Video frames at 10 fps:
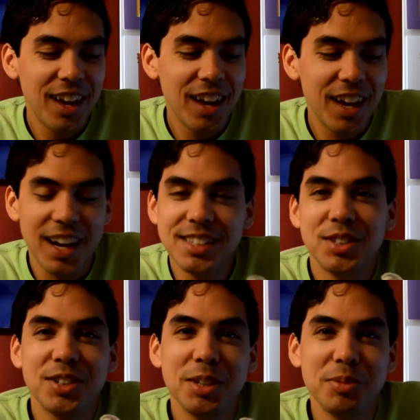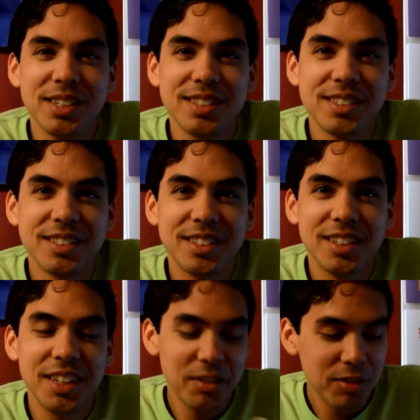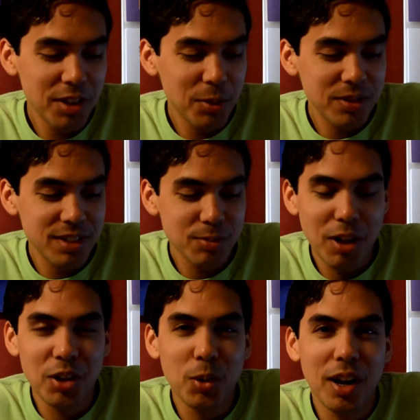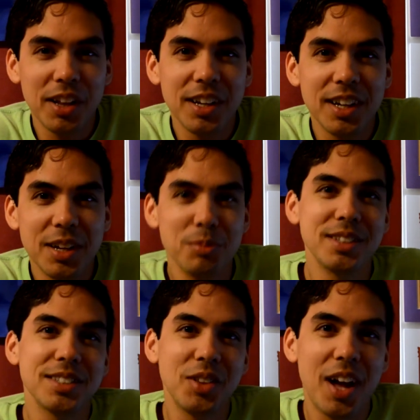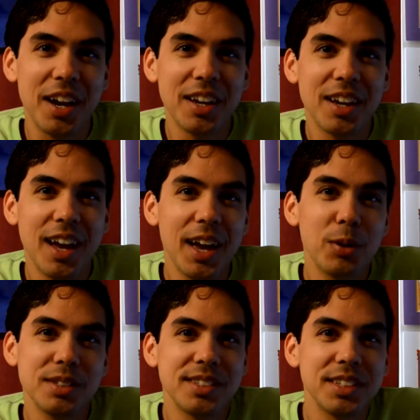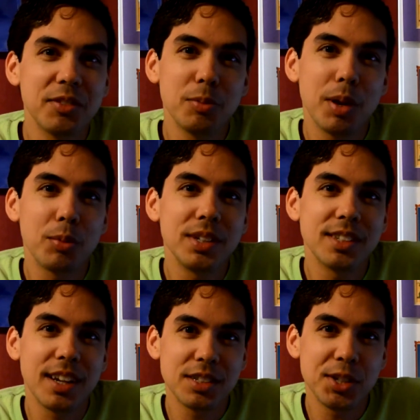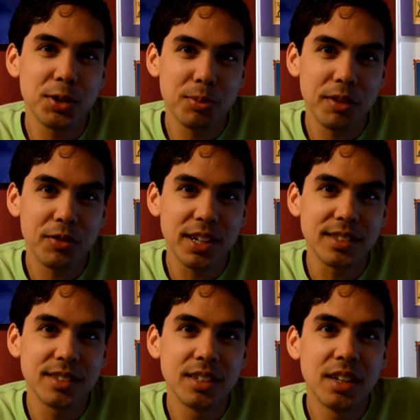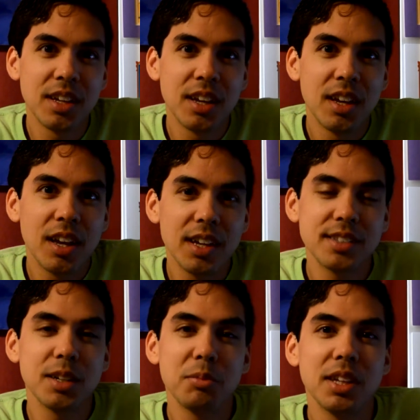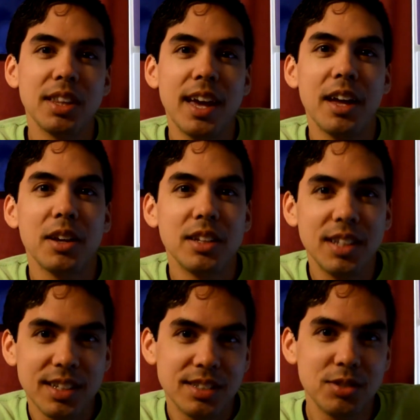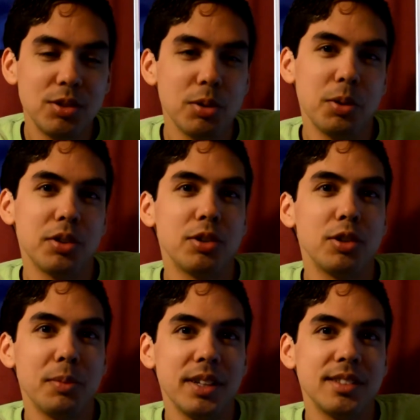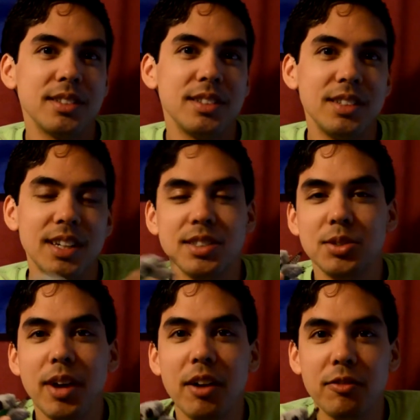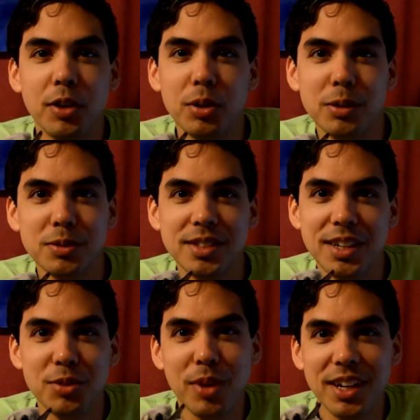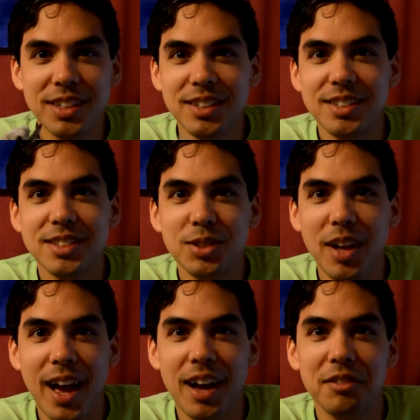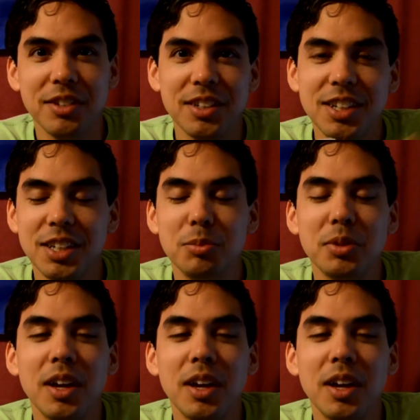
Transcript: And I still keep this. Even though it's a small koala, it means a lot. I always think of the memories that I shared with my friends. And it's something that, yes, you do it with your roommates, yes, you have photos that you might still have and keep,